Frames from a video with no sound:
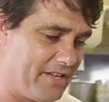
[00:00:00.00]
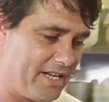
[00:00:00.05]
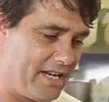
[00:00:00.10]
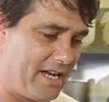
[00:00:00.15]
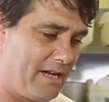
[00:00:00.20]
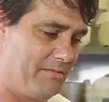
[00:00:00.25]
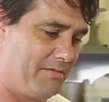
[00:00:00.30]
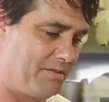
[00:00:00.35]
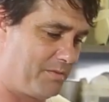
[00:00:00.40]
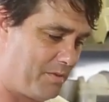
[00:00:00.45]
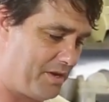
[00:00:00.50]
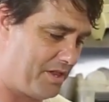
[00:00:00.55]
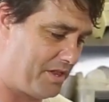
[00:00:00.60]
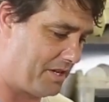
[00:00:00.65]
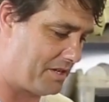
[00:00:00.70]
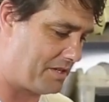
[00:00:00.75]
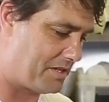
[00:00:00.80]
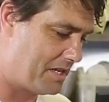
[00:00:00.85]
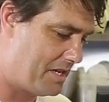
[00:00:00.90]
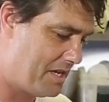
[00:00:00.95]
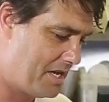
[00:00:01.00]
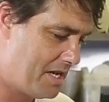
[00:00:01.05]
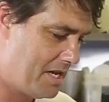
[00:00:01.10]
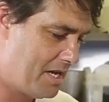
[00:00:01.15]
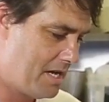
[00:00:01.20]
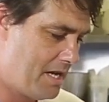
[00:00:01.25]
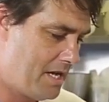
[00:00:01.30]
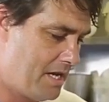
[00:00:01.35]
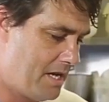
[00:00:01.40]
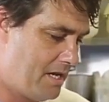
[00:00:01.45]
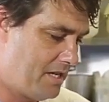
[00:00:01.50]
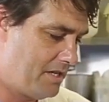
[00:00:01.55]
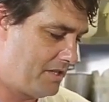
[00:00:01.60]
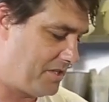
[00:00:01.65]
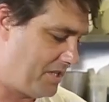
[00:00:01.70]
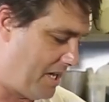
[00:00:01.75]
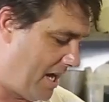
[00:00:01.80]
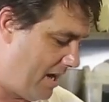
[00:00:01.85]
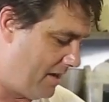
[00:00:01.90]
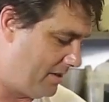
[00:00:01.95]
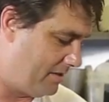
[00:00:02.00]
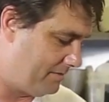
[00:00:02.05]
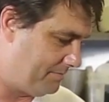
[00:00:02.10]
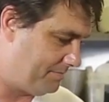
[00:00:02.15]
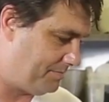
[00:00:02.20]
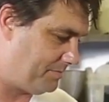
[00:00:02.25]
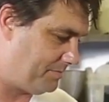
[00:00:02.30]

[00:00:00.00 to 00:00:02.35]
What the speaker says: that comes with it. So,